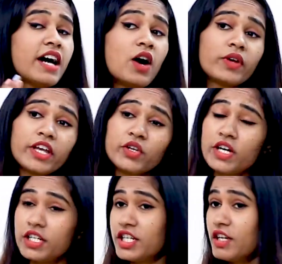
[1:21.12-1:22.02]
how can you
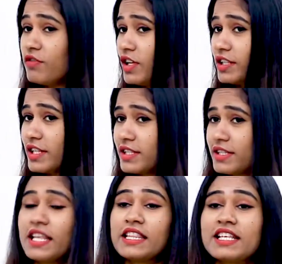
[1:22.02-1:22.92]
achieve all
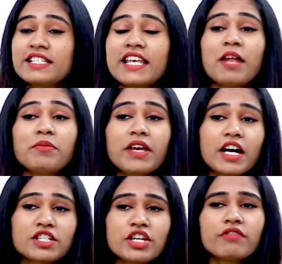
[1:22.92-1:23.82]
this? This can be
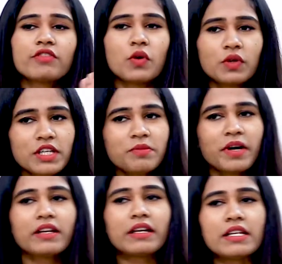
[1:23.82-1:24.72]
achieved only
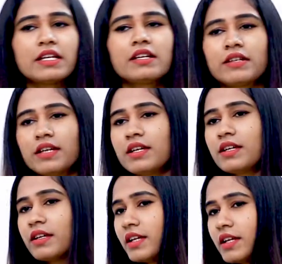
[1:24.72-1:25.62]
by
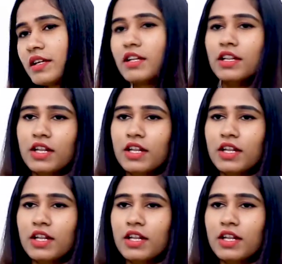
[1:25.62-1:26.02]
reading,